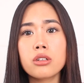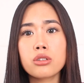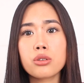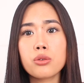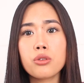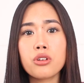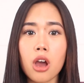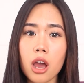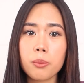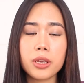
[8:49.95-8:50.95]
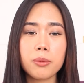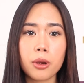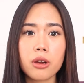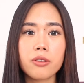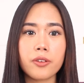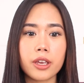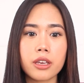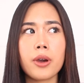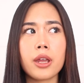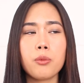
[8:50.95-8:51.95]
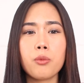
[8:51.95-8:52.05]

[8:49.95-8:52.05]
to not be perfect, but